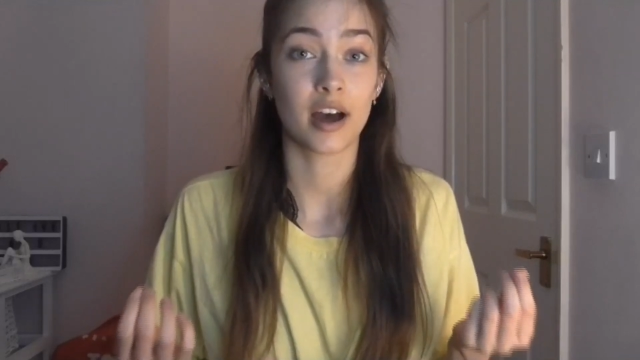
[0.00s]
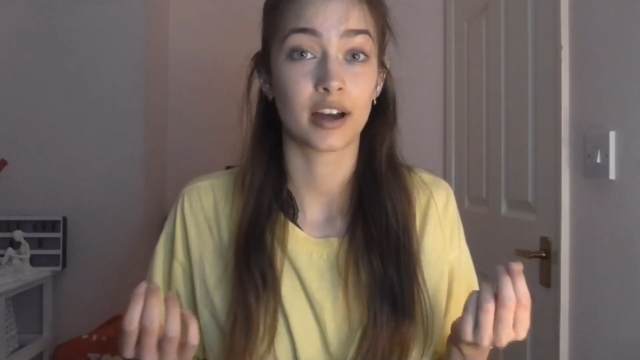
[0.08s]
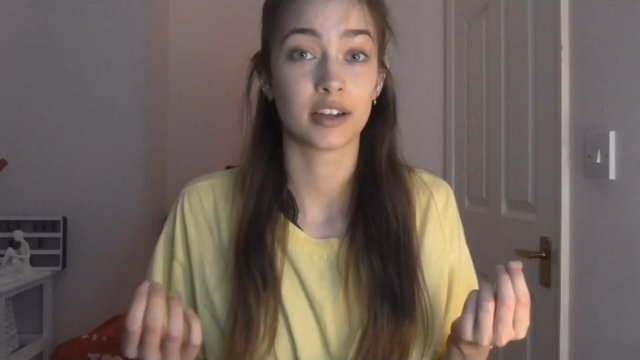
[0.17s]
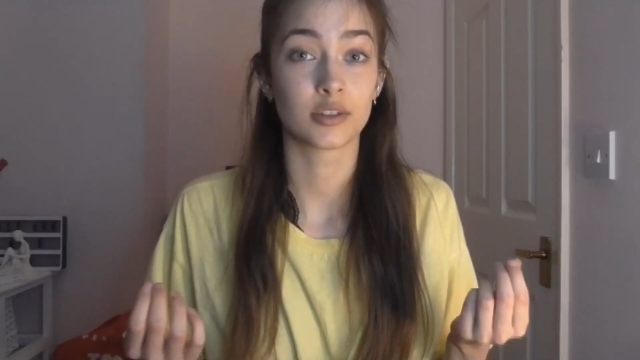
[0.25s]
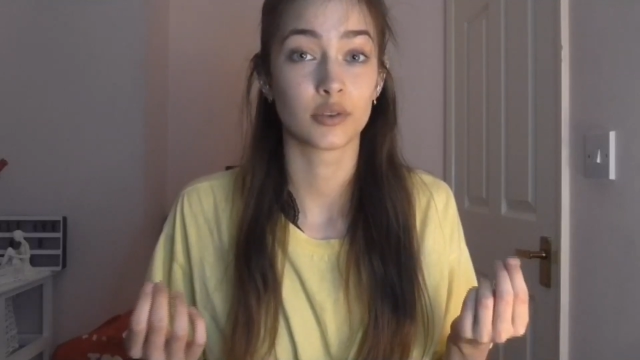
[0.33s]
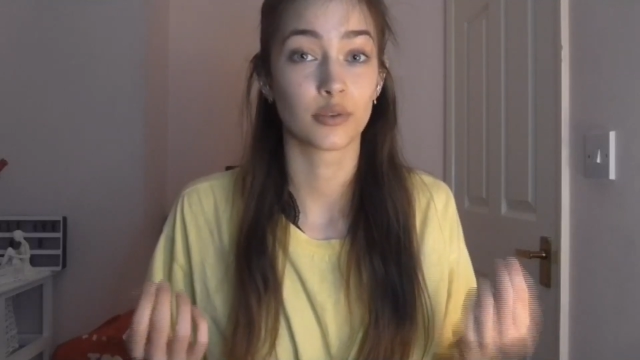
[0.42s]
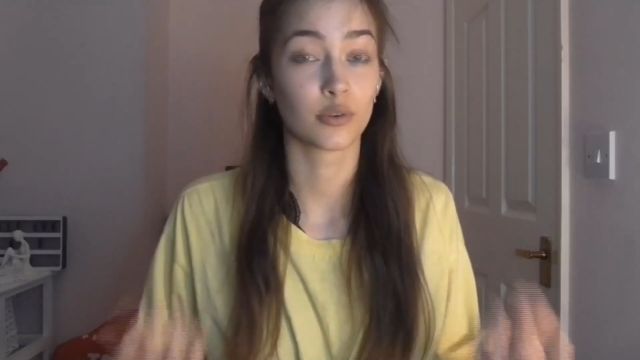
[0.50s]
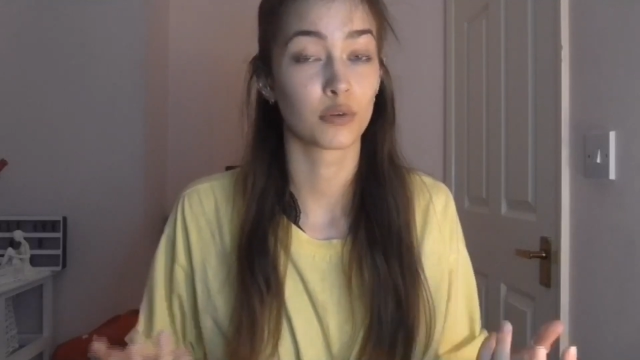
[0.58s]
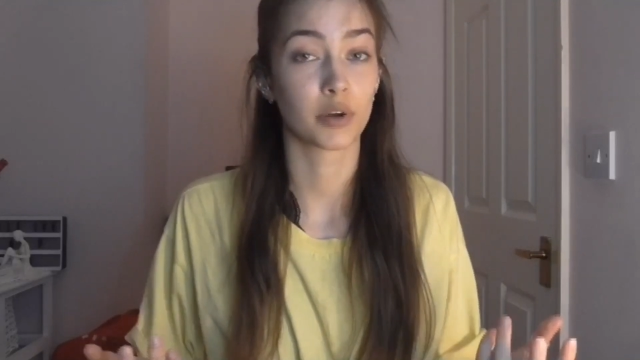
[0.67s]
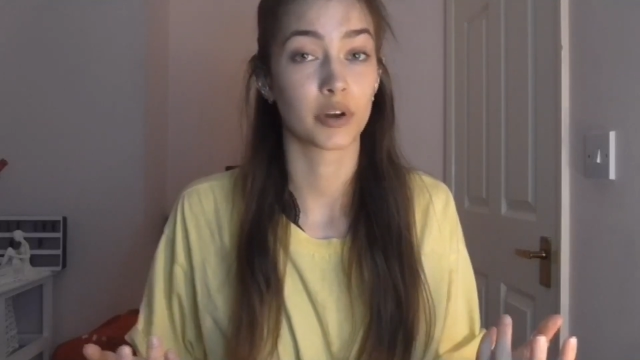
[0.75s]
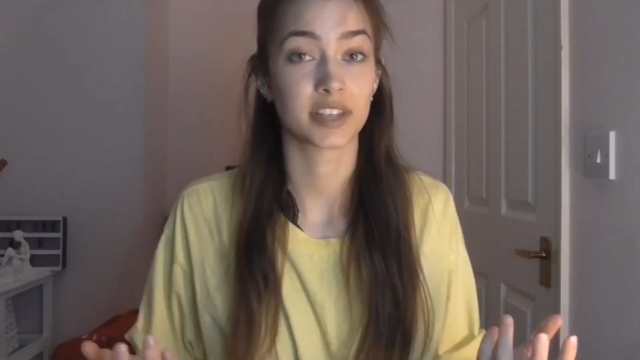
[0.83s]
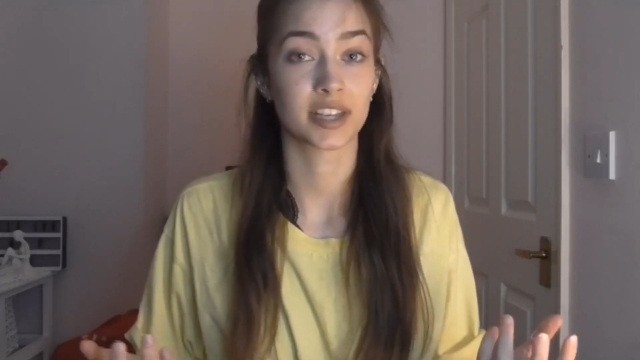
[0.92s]
and your
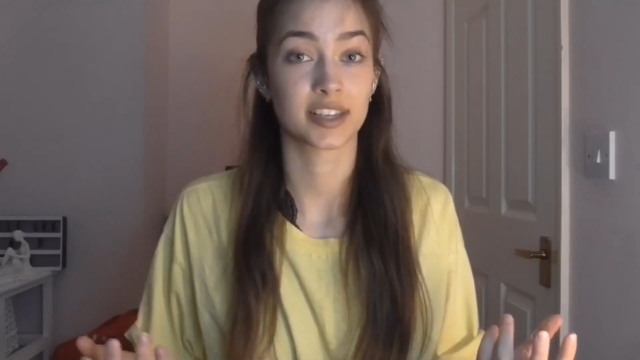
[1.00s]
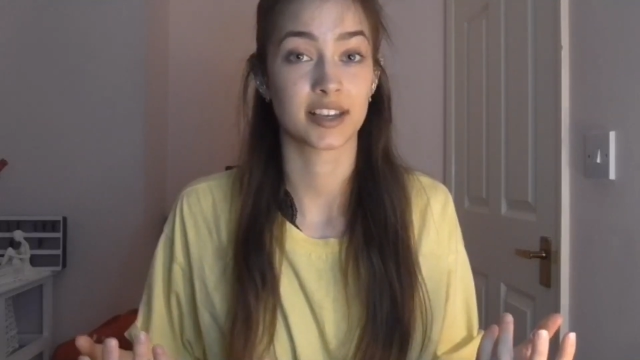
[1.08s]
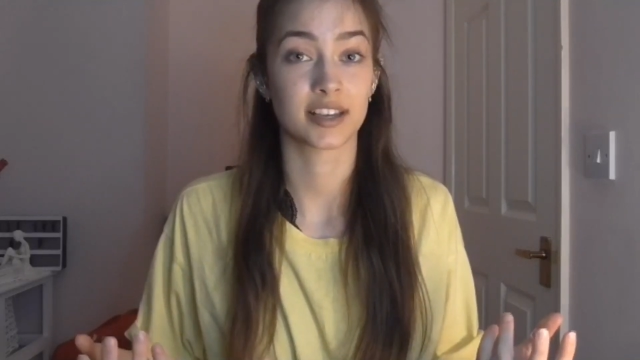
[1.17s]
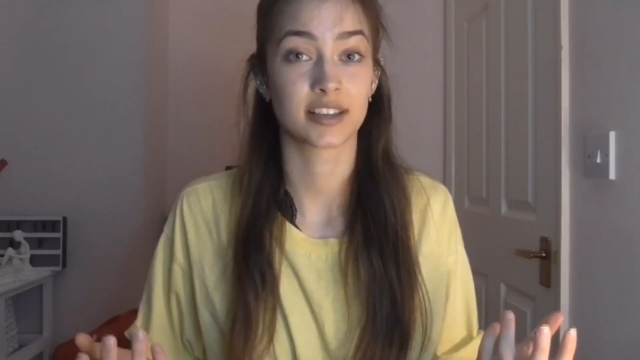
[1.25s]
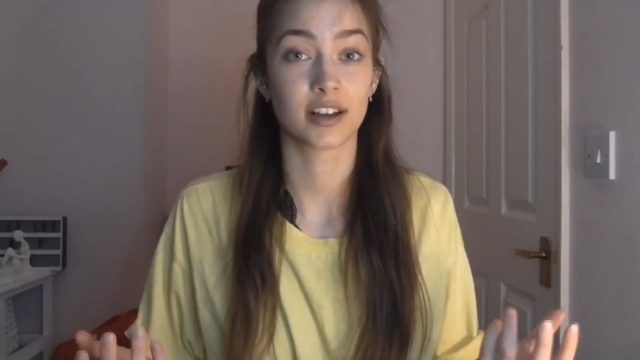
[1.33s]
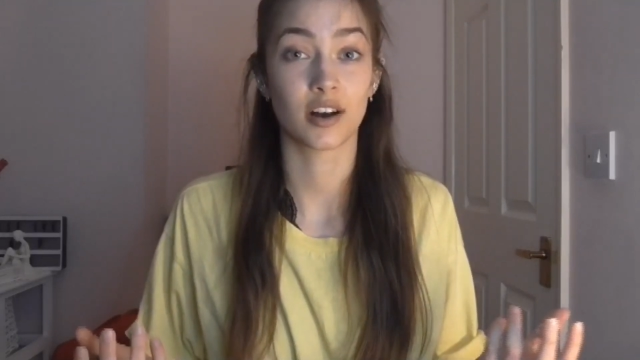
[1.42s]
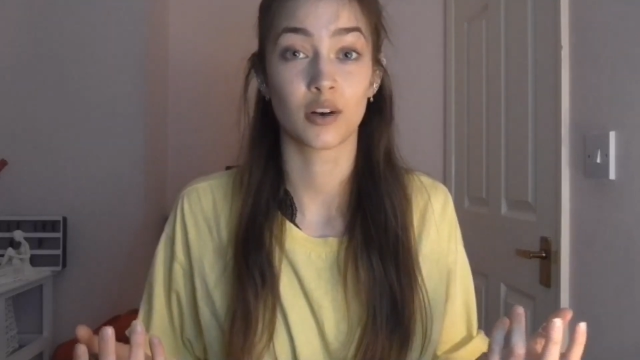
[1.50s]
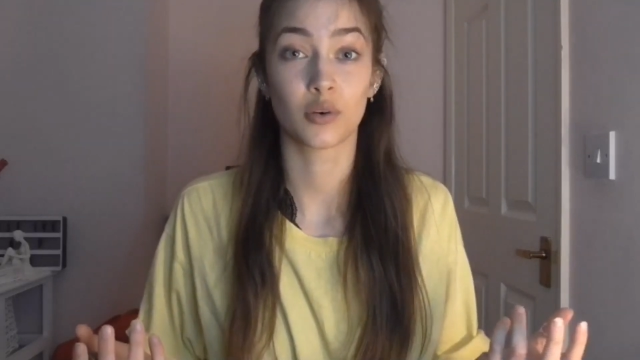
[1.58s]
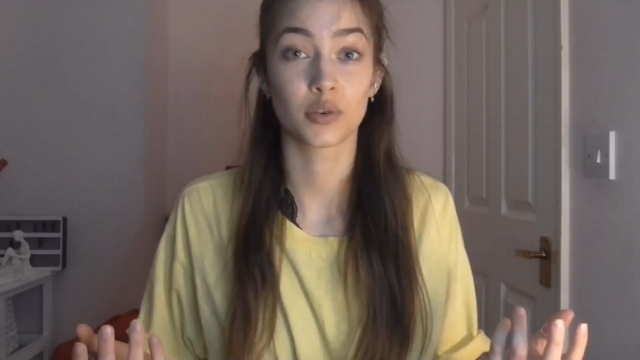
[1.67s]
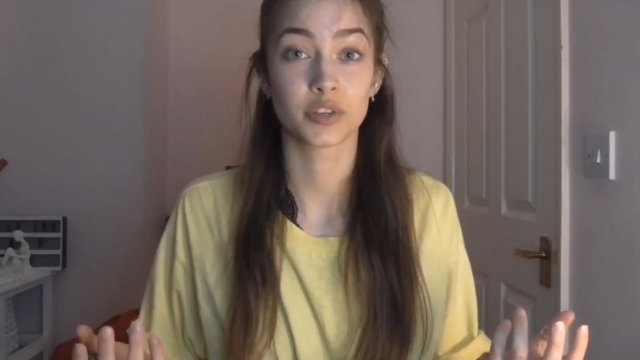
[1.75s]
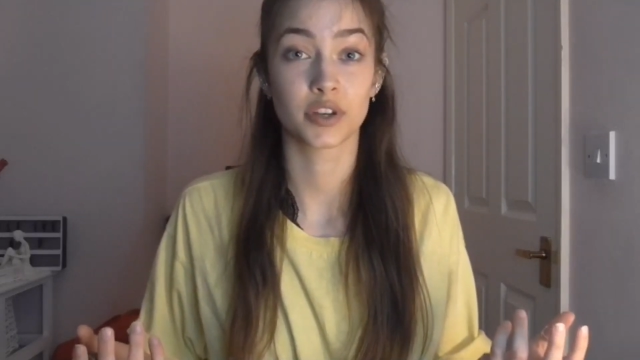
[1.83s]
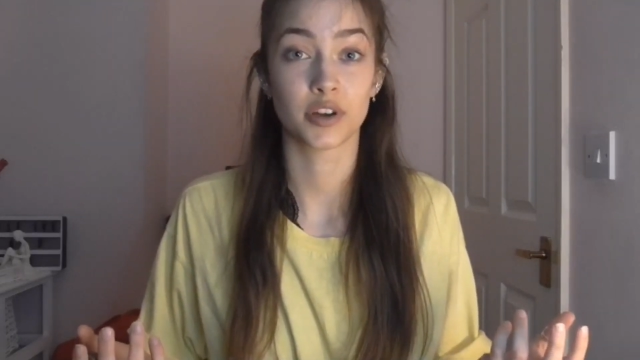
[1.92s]
thought processes are
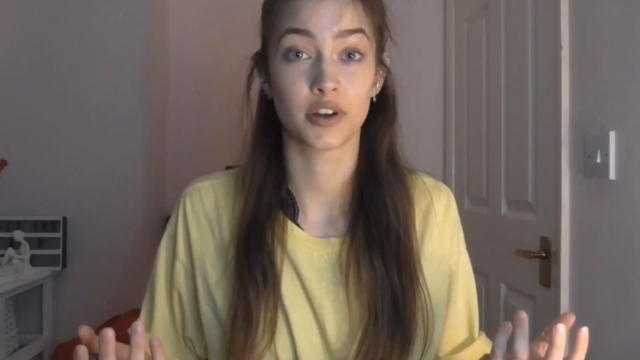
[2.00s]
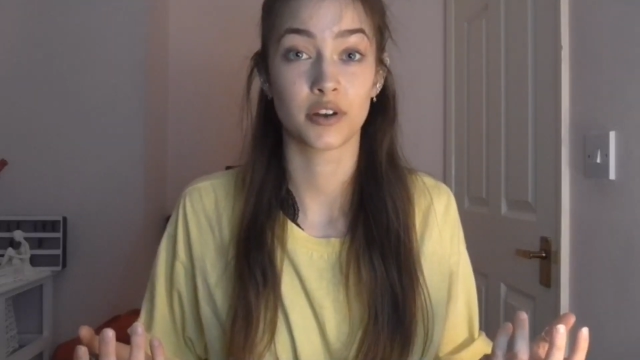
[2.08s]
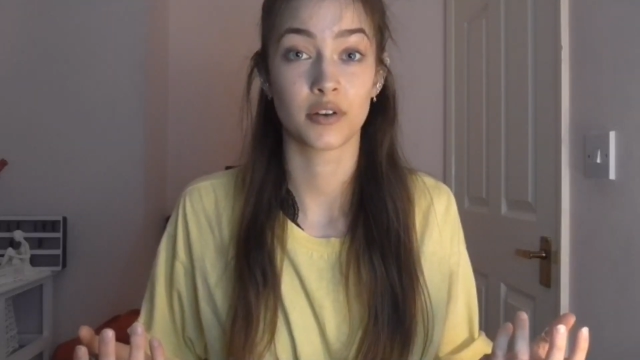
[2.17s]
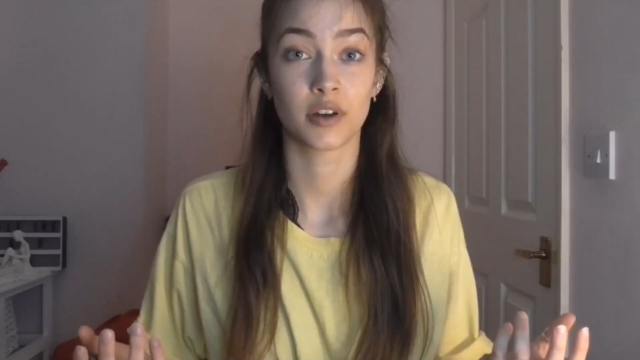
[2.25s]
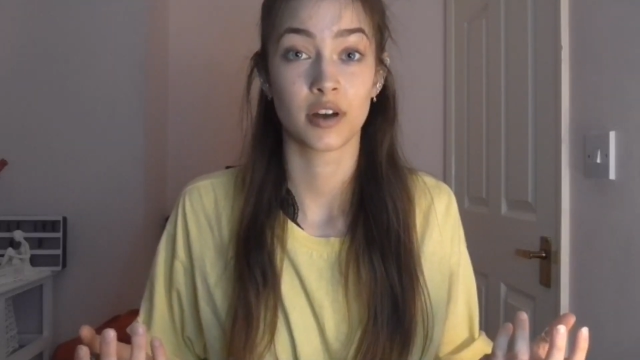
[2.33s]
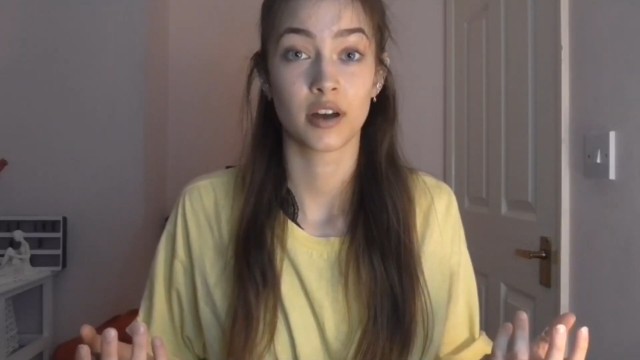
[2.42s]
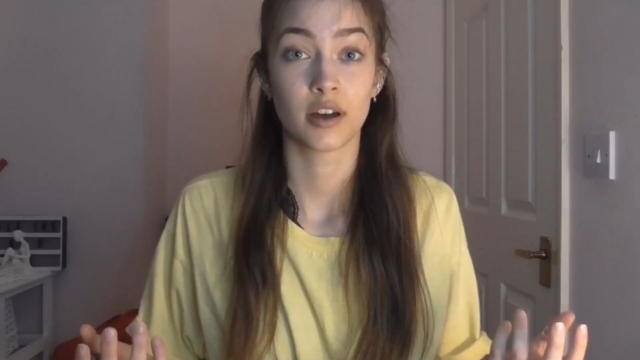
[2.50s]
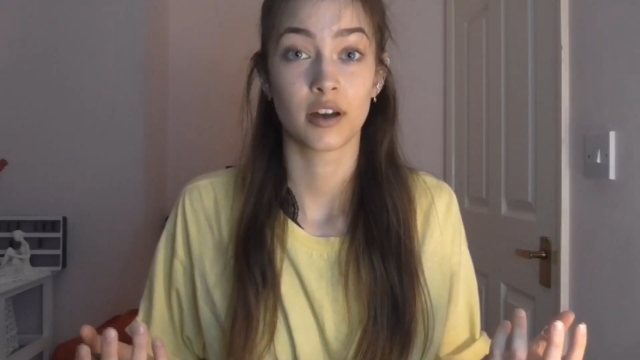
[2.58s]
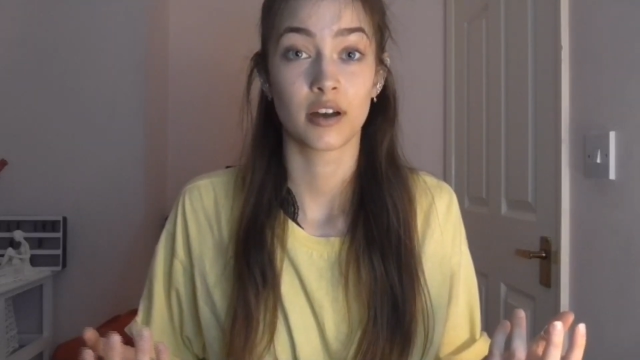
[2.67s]
also